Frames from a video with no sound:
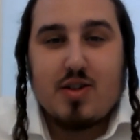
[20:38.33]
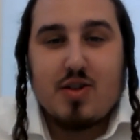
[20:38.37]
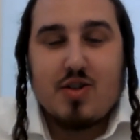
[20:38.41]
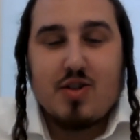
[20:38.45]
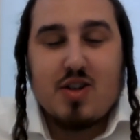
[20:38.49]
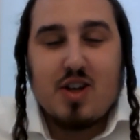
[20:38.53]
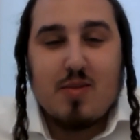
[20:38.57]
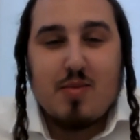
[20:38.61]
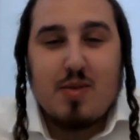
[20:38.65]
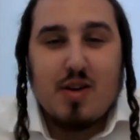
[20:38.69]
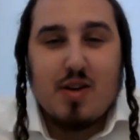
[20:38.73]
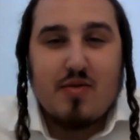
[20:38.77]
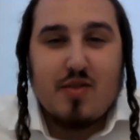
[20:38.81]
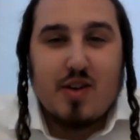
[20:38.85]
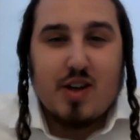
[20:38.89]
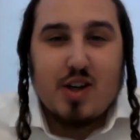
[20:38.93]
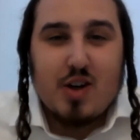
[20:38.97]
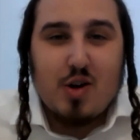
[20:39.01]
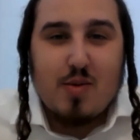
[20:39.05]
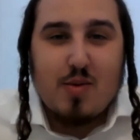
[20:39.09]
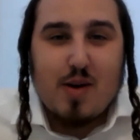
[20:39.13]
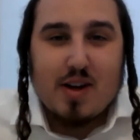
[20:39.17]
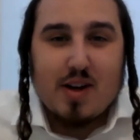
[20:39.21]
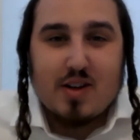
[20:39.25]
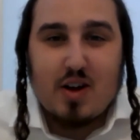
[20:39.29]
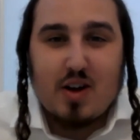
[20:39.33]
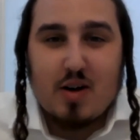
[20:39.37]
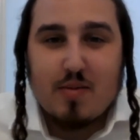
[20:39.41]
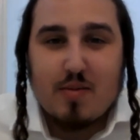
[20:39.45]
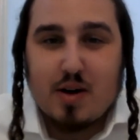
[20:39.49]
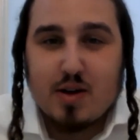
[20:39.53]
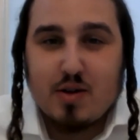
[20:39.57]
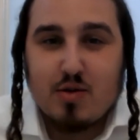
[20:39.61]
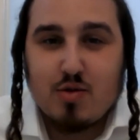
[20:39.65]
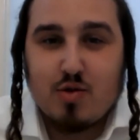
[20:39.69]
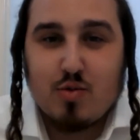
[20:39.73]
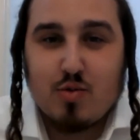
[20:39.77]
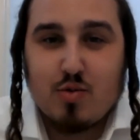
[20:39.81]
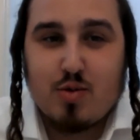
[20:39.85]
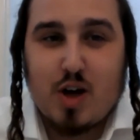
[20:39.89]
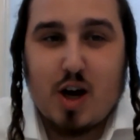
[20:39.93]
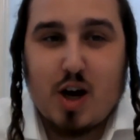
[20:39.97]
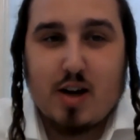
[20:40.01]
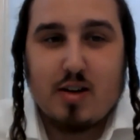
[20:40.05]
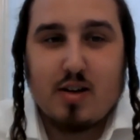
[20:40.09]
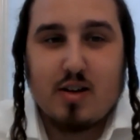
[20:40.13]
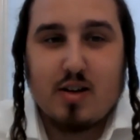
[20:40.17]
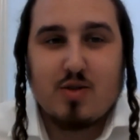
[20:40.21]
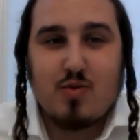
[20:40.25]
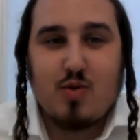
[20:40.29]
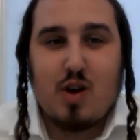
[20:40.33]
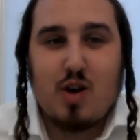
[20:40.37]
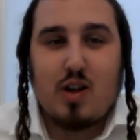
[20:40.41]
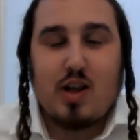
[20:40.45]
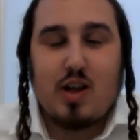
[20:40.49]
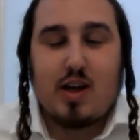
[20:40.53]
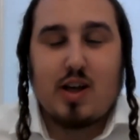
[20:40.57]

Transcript: There's going to be a video about that on my YouTube channel as well.